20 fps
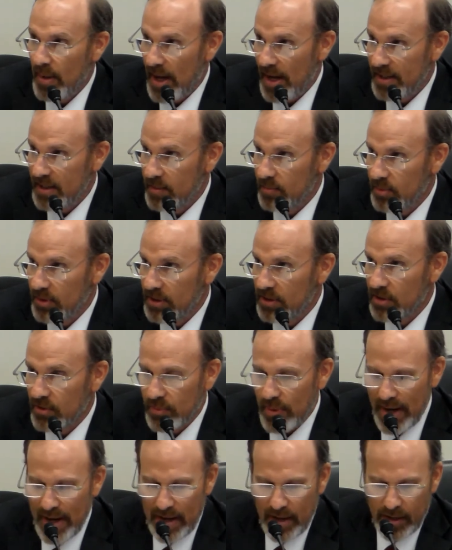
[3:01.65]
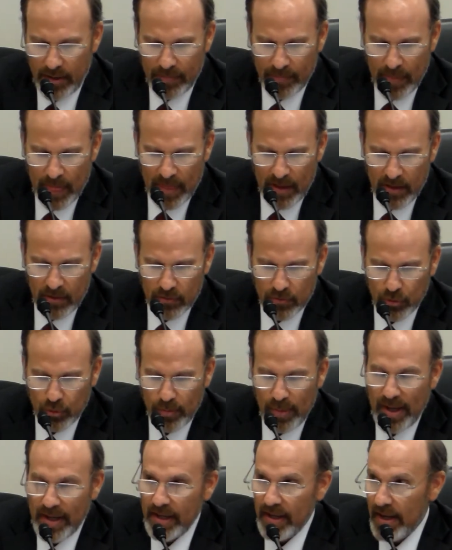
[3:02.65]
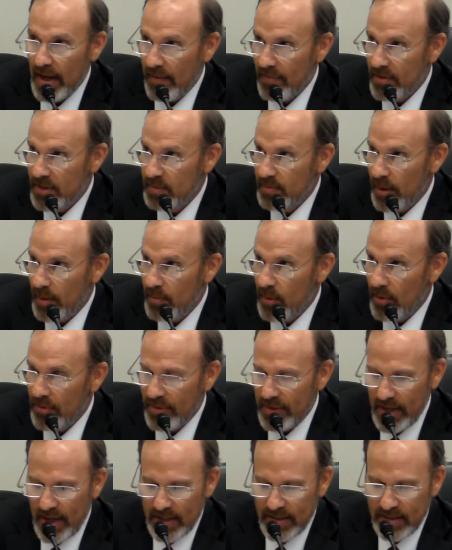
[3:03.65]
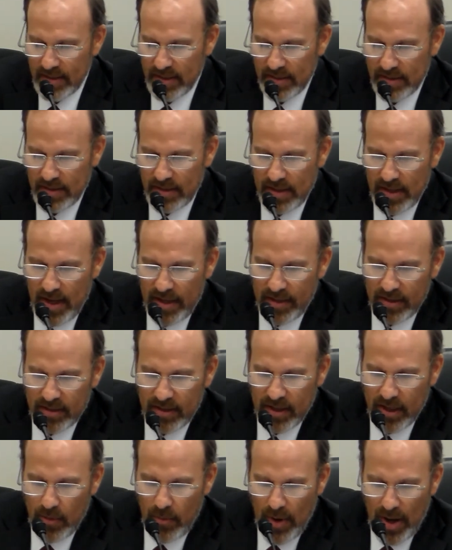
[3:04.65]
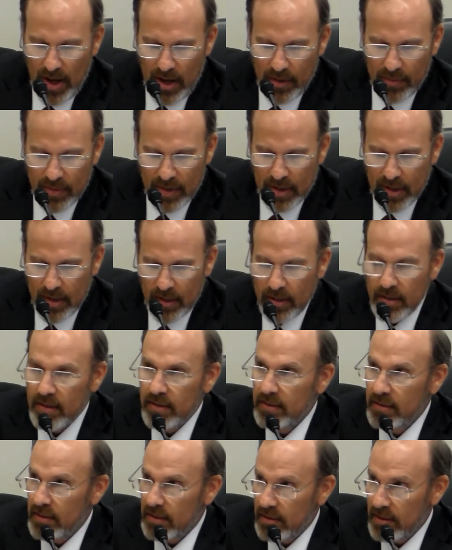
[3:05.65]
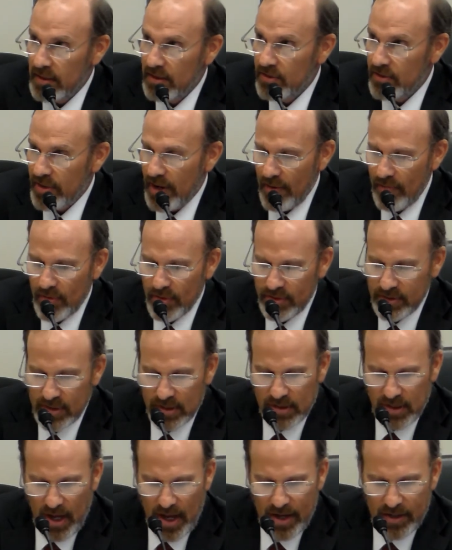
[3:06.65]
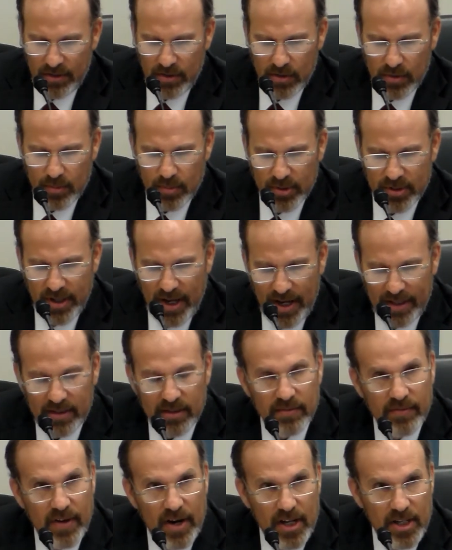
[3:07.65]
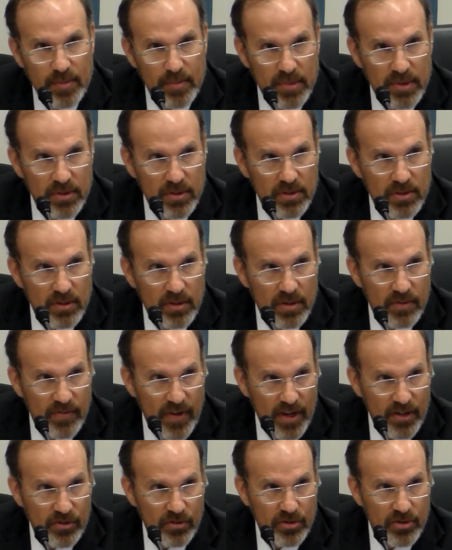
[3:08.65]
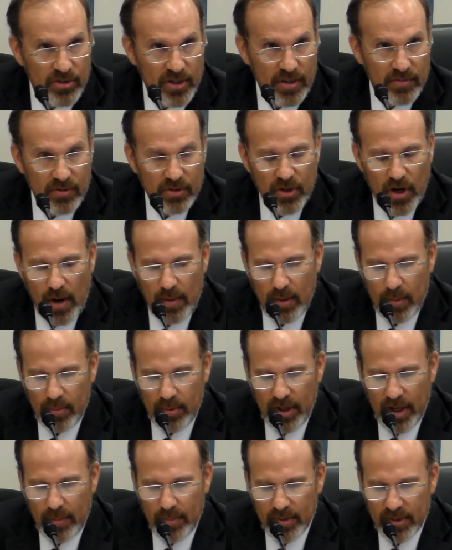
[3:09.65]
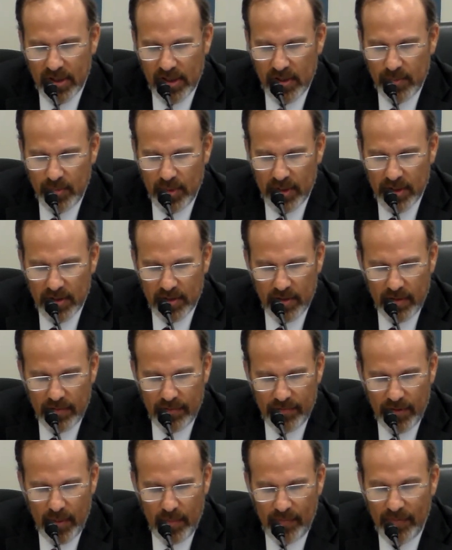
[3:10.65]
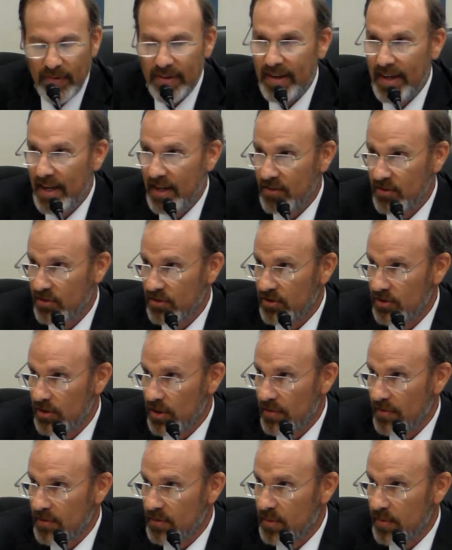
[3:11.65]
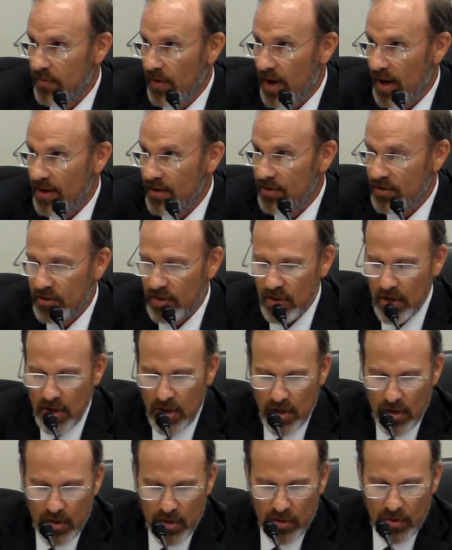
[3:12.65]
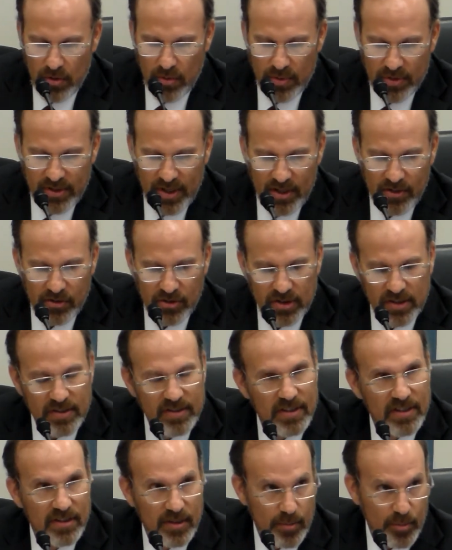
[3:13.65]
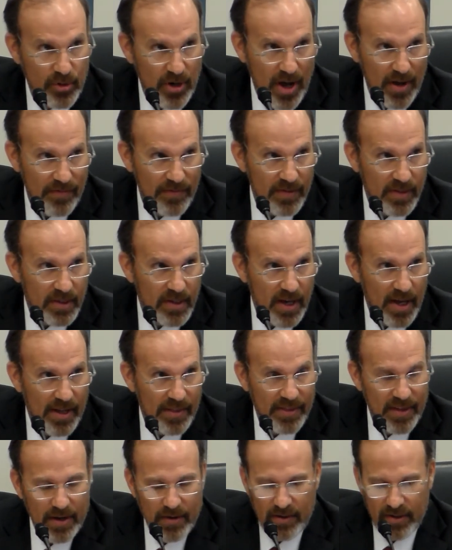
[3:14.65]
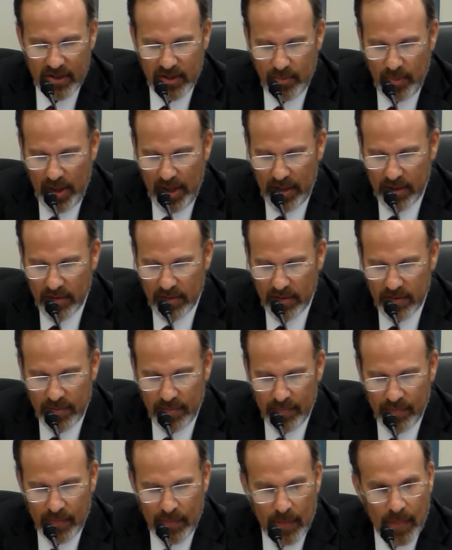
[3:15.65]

and possibly derail rulemaking efforts by both the SEC and the DOL. These are efforts designed to protect investors and retirement plan participants from financial service providers who essentially seek to profit at their expense.